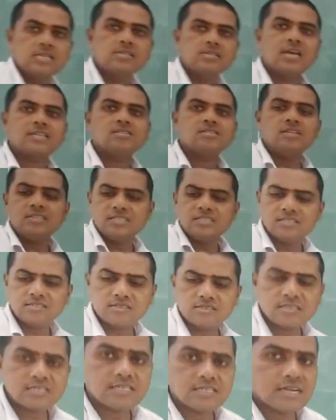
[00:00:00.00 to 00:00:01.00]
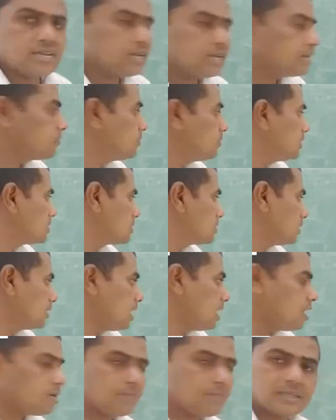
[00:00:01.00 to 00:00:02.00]
So actually this is the general definition
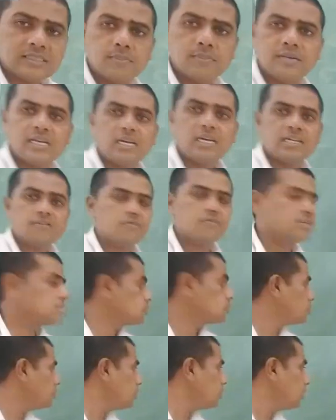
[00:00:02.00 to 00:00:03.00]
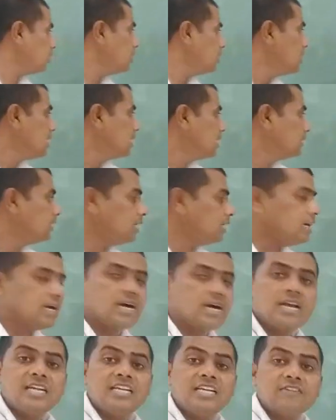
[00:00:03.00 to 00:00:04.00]
or mathematical definition for the
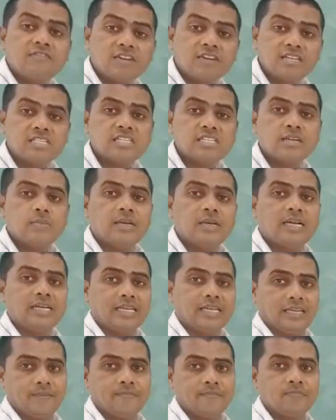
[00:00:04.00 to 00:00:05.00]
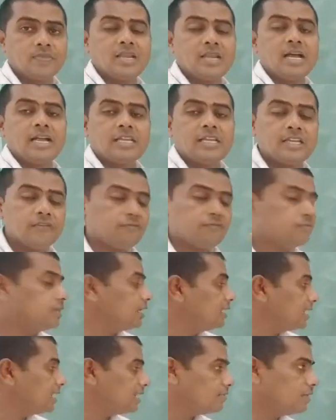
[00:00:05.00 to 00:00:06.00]
differentiability. If the
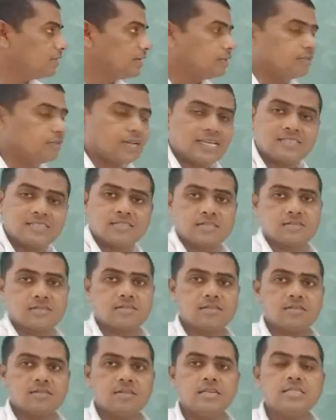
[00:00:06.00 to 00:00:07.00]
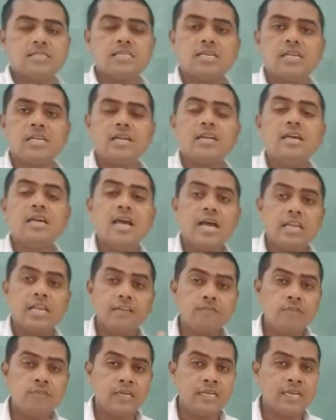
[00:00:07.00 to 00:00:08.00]
derivative exists, is it clear?
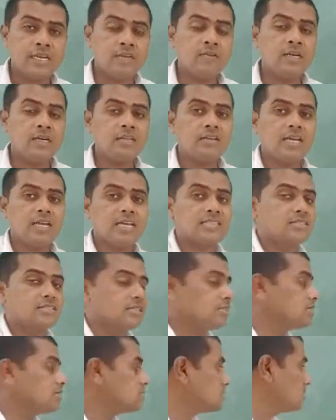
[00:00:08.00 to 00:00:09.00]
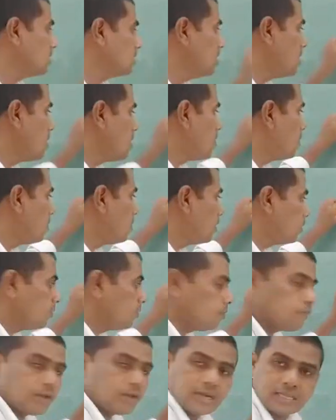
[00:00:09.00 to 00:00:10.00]
If the derivative exists
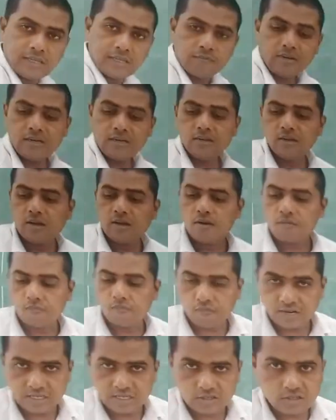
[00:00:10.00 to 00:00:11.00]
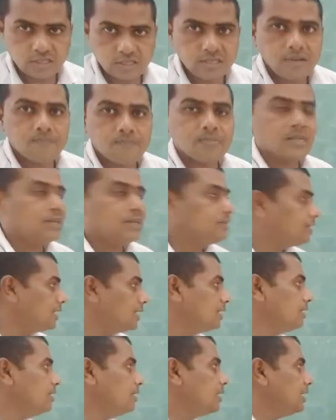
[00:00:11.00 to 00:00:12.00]
for a given function,
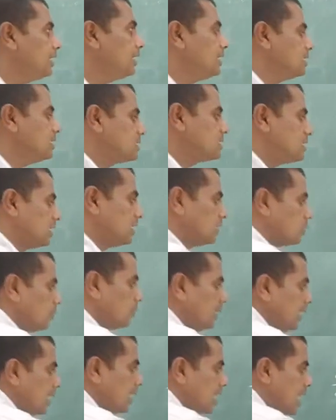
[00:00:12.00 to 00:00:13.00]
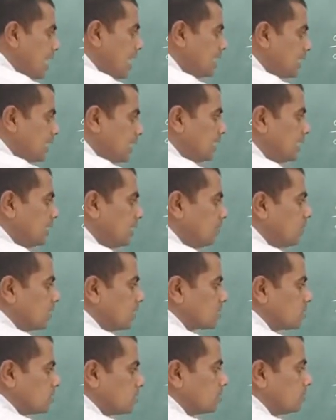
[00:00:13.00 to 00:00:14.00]
then it is said to be analytic
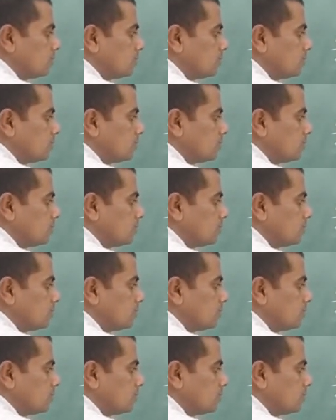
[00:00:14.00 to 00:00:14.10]
function.